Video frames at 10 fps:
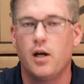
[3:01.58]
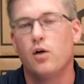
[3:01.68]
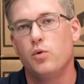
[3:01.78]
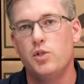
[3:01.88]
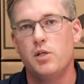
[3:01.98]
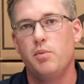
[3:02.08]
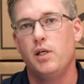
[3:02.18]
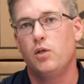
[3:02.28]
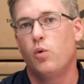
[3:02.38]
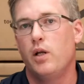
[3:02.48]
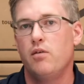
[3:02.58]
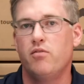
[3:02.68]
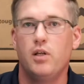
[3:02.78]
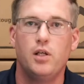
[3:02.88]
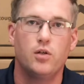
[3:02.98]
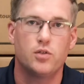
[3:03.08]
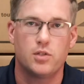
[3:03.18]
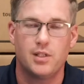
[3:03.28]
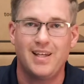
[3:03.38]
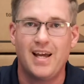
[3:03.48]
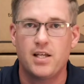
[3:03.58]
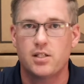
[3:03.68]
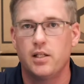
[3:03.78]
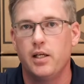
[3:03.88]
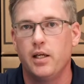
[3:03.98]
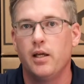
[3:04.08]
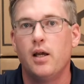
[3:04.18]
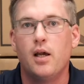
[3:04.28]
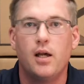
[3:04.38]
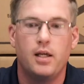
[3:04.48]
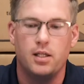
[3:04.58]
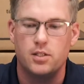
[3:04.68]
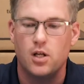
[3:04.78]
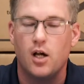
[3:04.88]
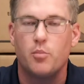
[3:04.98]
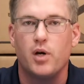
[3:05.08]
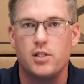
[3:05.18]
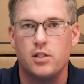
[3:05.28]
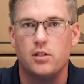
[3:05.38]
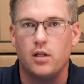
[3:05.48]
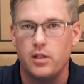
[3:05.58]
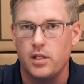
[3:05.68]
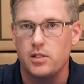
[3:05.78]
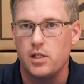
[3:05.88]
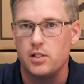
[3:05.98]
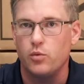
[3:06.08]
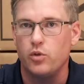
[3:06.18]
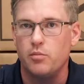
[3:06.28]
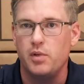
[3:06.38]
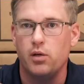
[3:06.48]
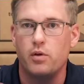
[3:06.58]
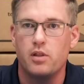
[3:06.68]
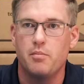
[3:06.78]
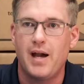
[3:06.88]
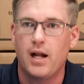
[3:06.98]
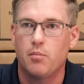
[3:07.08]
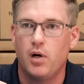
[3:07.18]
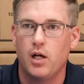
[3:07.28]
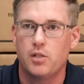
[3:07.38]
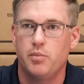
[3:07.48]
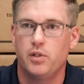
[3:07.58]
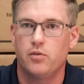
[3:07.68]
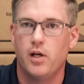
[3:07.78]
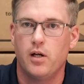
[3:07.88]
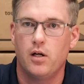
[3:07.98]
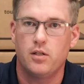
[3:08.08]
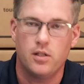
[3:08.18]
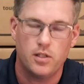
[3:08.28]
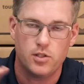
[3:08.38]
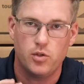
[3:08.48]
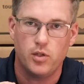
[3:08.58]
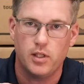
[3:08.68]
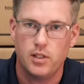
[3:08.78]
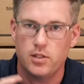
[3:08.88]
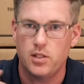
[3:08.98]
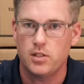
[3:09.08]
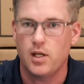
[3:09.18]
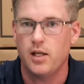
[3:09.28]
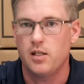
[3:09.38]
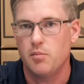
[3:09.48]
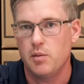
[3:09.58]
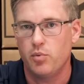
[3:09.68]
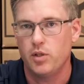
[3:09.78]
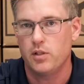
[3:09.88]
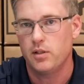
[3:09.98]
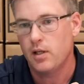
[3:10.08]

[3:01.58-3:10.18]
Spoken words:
our OGP20 video, so the gasketing is not present on this as it would be with the back box built right onto this unit. It's designed to be put